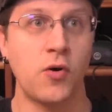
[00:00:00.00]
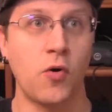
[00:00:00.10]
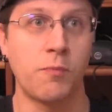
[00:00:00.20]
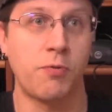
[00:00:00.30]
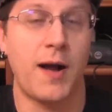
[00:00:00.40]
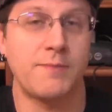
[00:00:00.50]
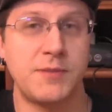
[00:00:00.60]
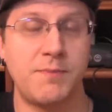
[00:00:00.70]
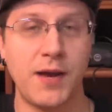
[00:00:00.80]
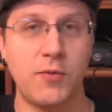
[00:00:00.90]
or
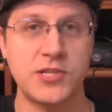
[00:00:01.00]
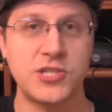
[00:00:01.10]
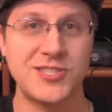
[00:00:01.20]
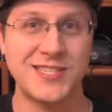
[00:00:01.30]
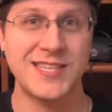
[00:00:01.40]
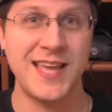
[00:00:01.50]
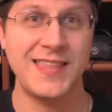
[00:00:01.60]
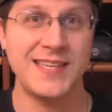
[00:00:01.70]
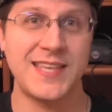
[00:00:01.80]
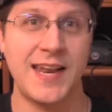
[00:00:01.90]
prompted by questions to say
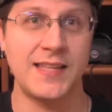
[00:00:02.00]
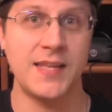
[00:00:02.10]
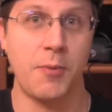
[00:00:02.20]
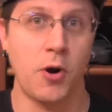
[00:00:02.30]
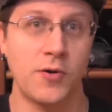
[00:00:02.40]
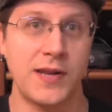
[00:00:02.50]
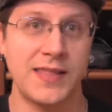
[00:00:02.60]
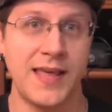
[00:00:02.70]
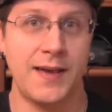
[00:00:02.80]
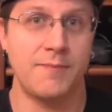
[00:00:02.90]
things that end up
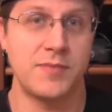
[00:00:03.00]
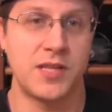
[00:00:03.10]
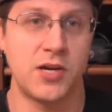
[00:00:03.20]
hurting them,